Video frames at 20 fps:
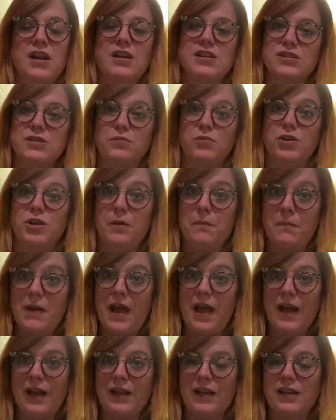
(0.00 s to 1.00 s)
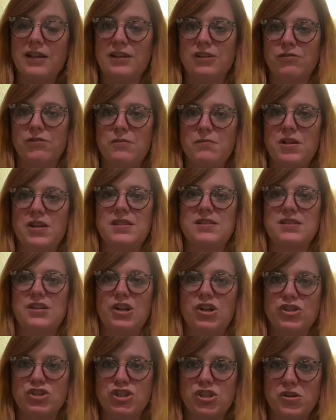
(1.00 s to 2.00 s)
So we'll come back in 3 minutes and
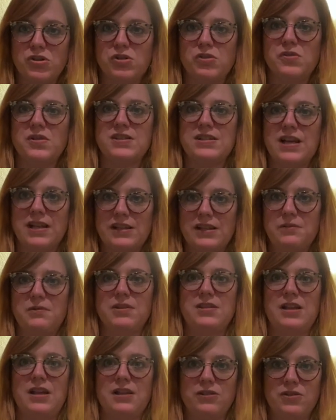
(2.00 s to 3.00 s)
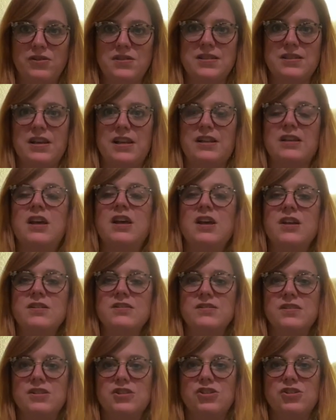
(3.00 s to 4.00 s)
I'll show you exactly what that looks like
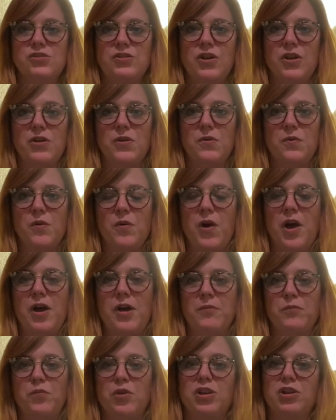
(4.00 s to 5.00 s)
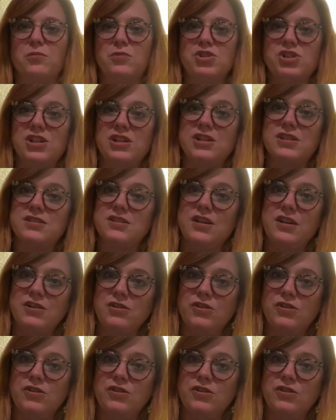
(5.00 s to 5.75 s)
so that you know when your machine is done